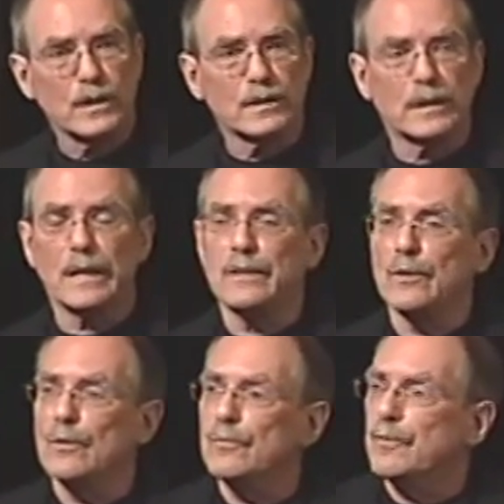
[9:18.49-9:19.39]
than they
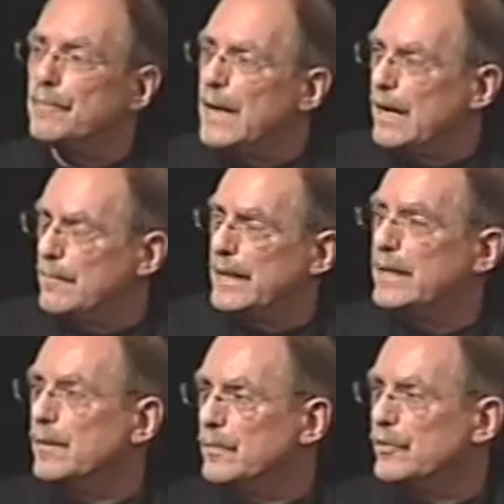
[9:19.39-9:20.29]
do from not
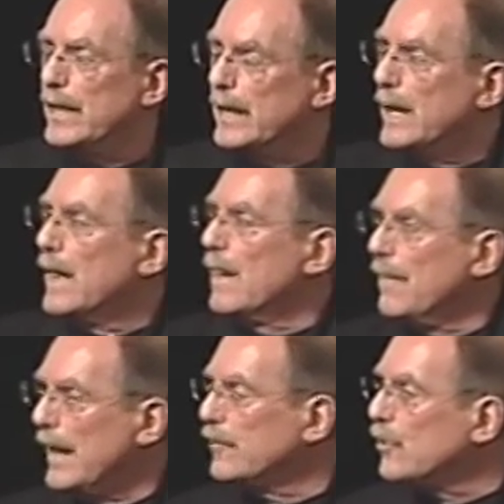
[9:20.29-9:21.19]
making a mistake.
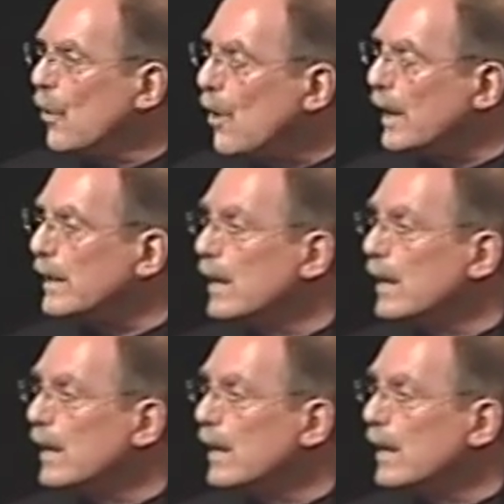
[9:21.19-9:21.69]
That's gone.